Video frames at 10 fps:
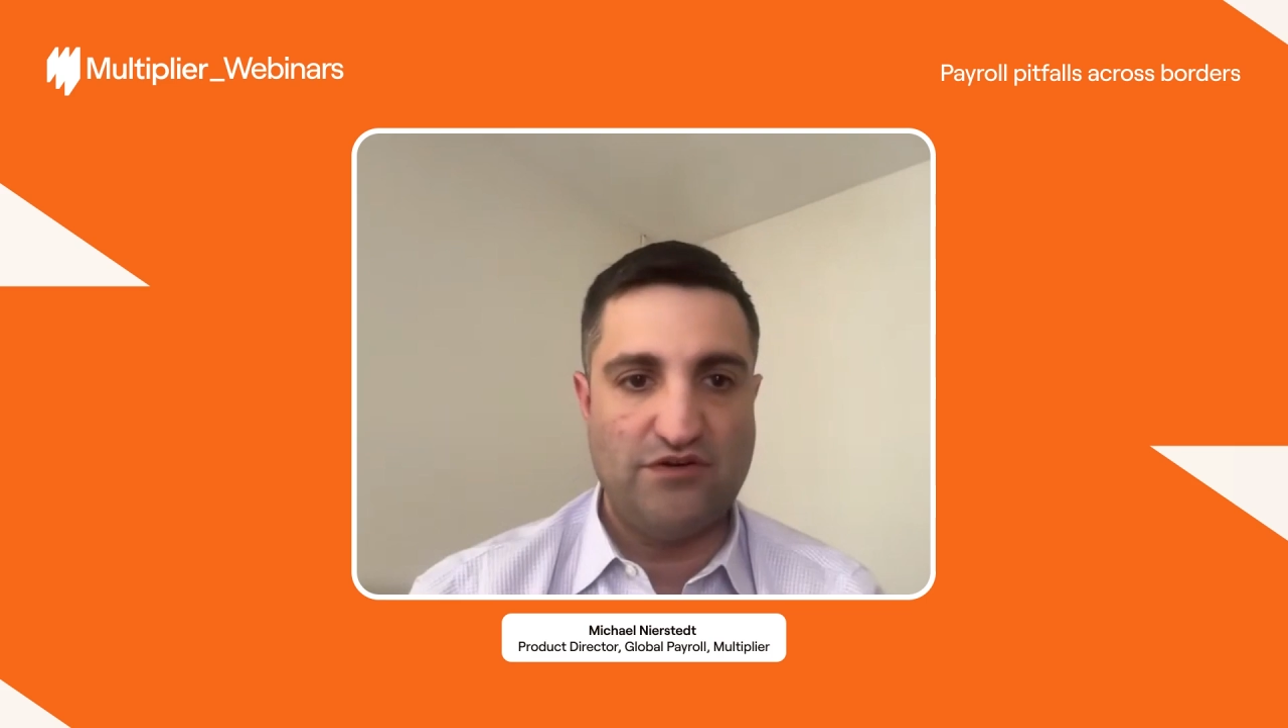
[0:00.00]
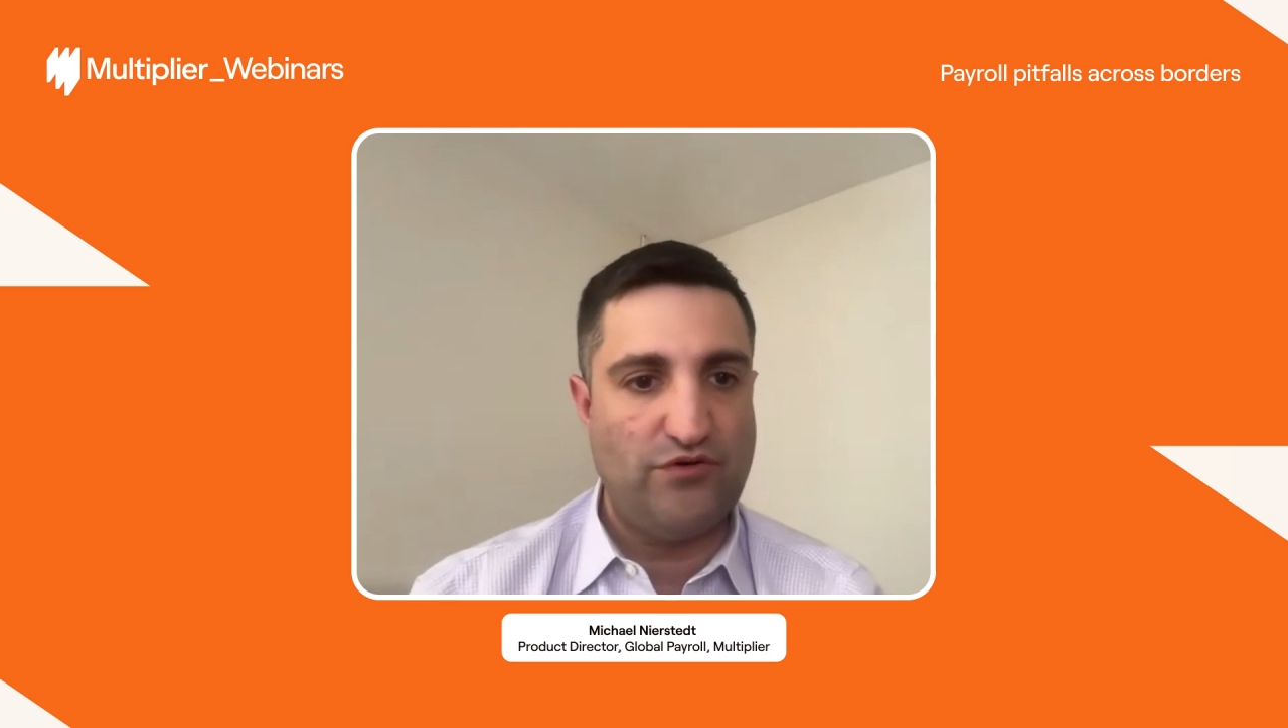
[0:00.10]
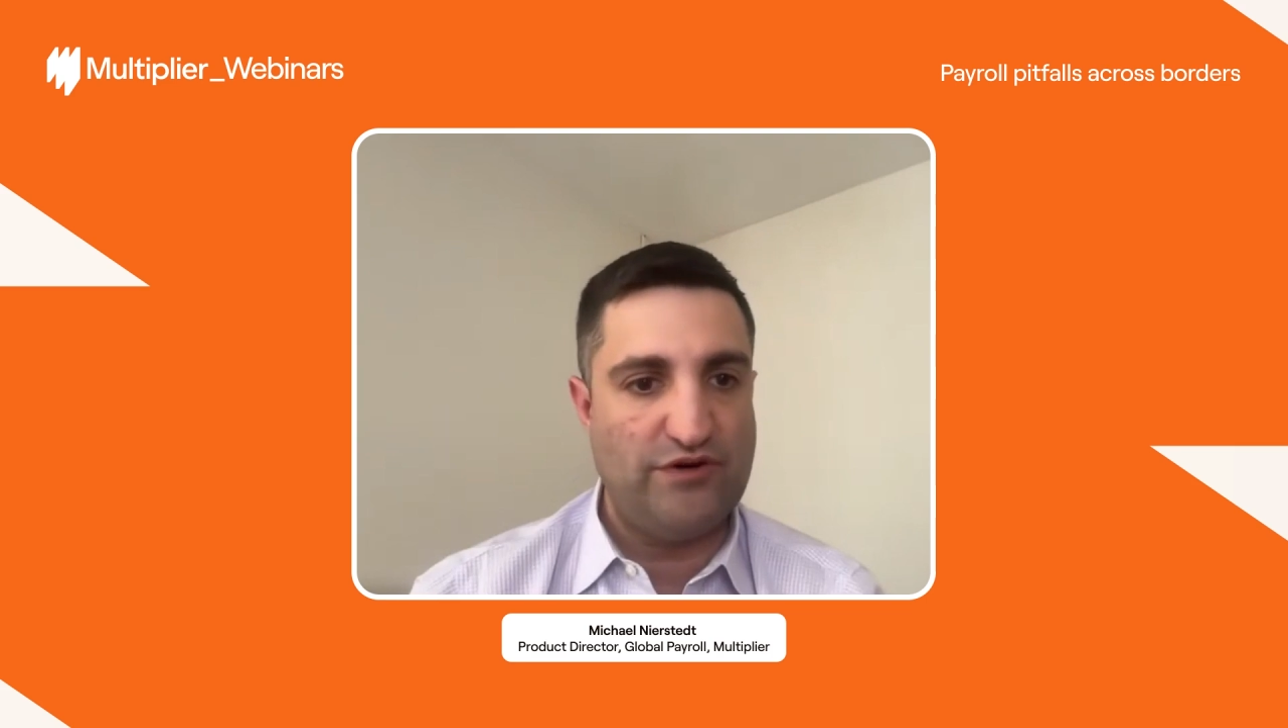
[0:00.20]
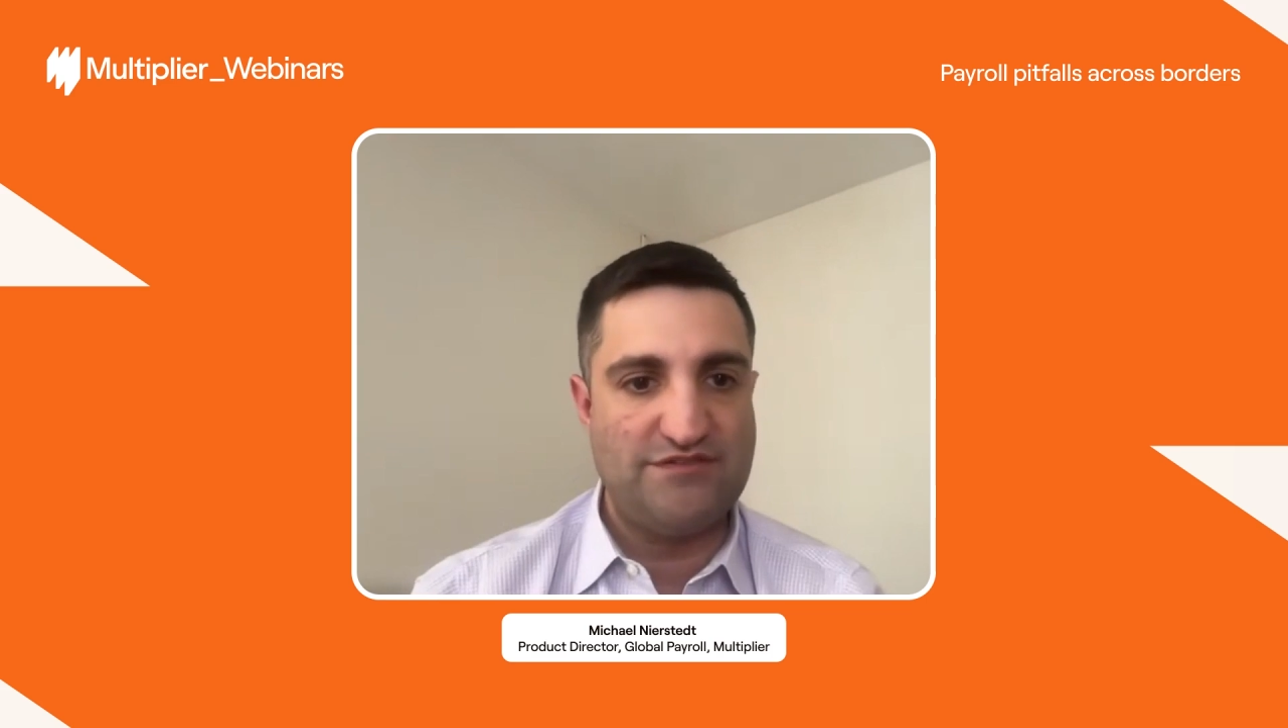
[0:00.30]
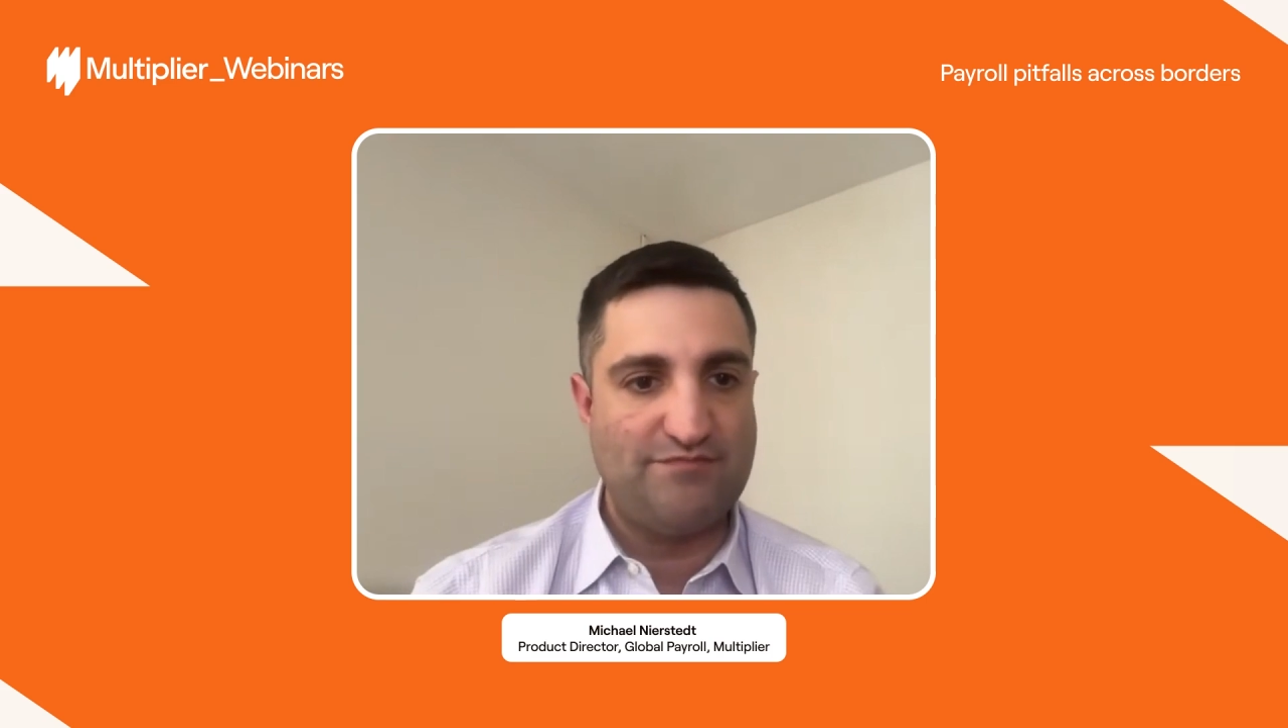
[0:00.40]

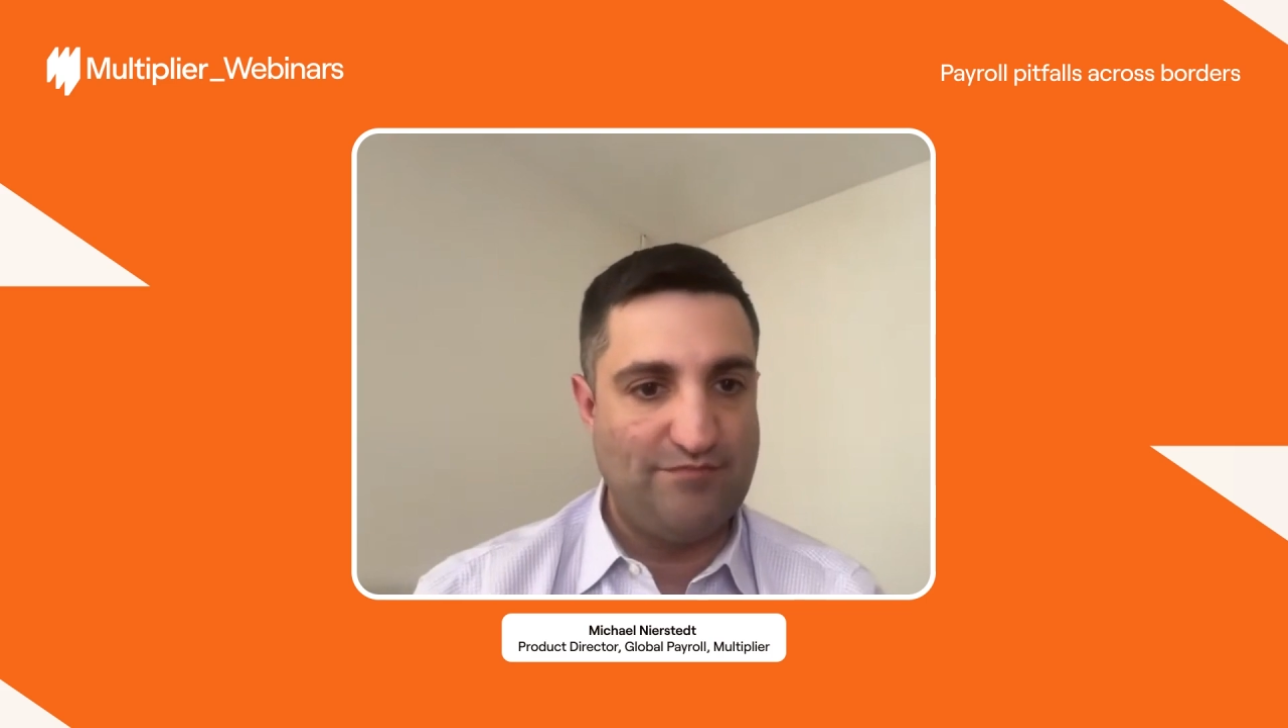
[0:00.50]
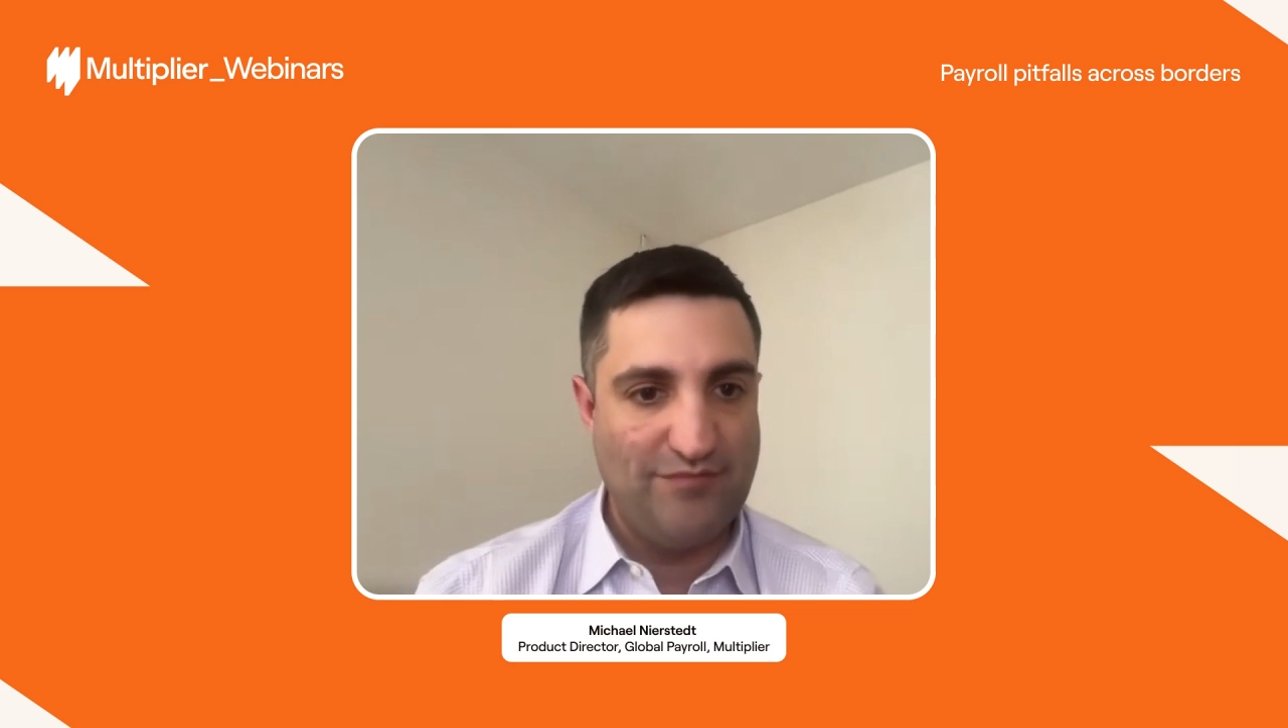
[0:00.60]
always